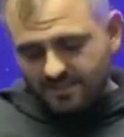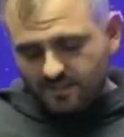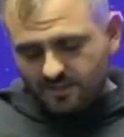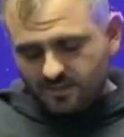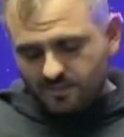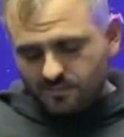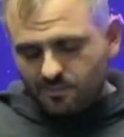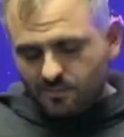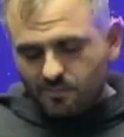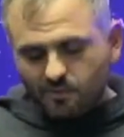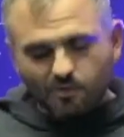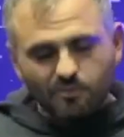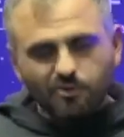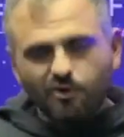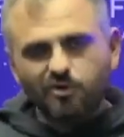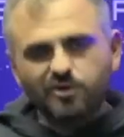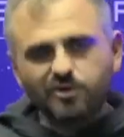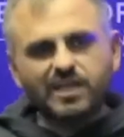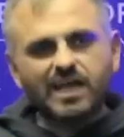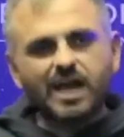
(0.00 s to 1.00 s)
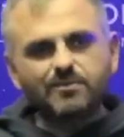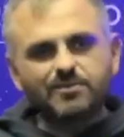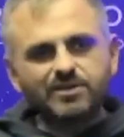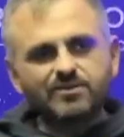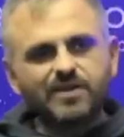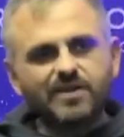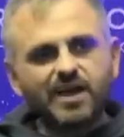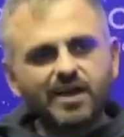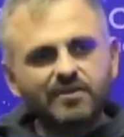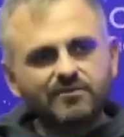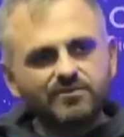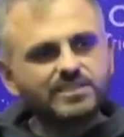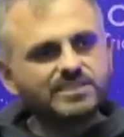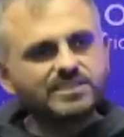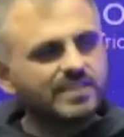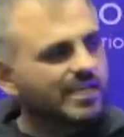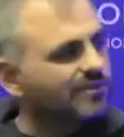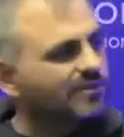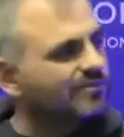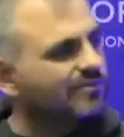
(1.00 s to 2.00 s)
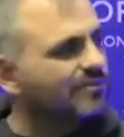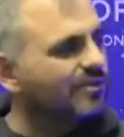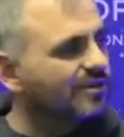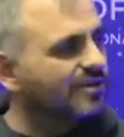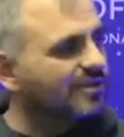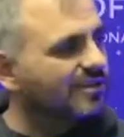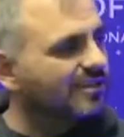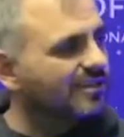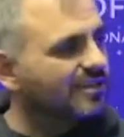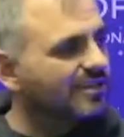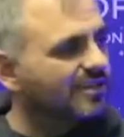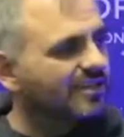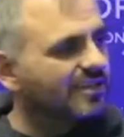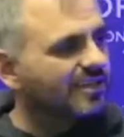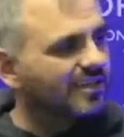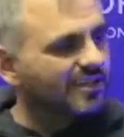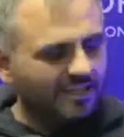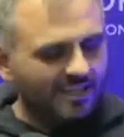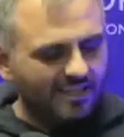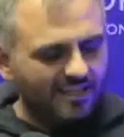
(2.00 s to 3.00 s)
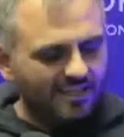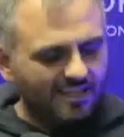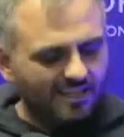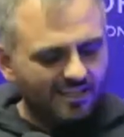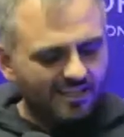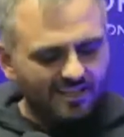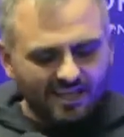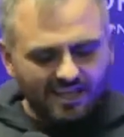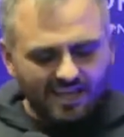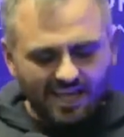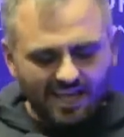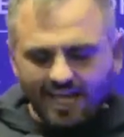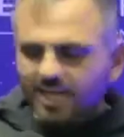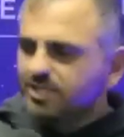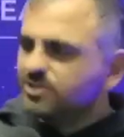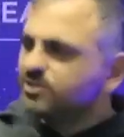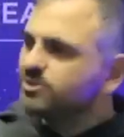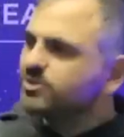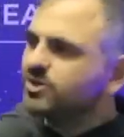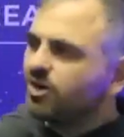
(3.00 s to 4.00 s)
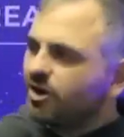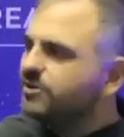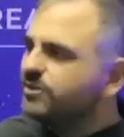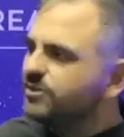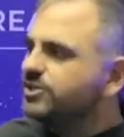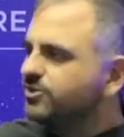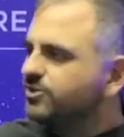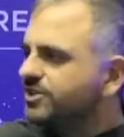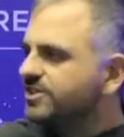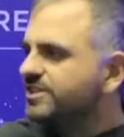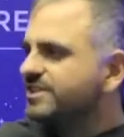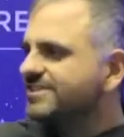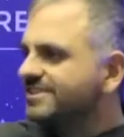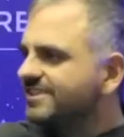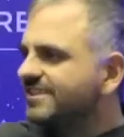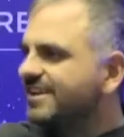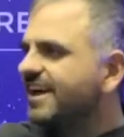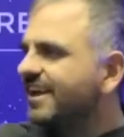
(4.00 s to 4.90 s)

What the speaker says: But more importantly, I believe heaven is thankful. Angels are rejoicing tonight.